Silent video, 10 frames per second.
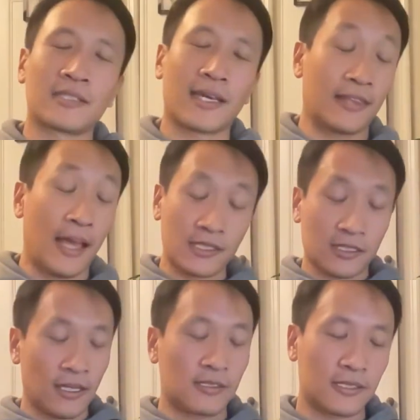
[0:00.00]
like
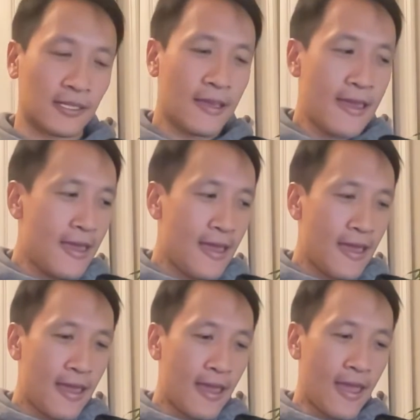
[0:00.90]

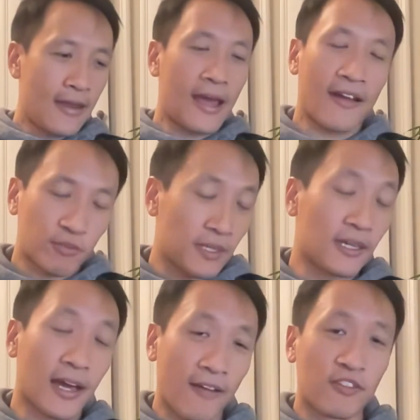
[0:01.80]
and I have to
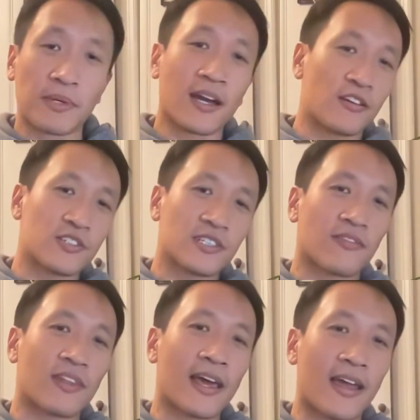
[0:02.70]
be conscious
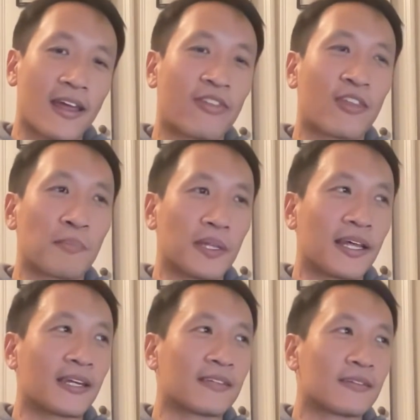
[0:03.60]
of that, and I have to be
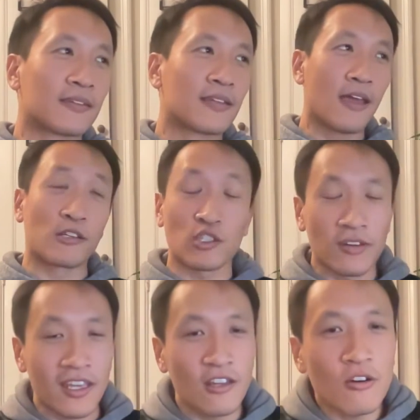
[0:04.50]
like, and so
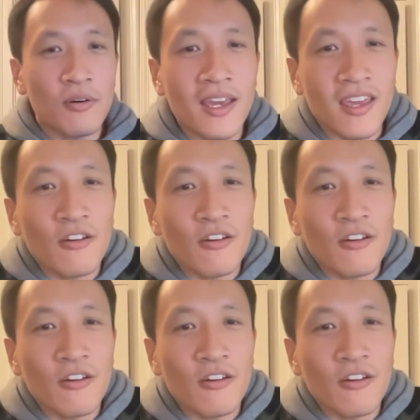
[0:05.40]
you know what? In a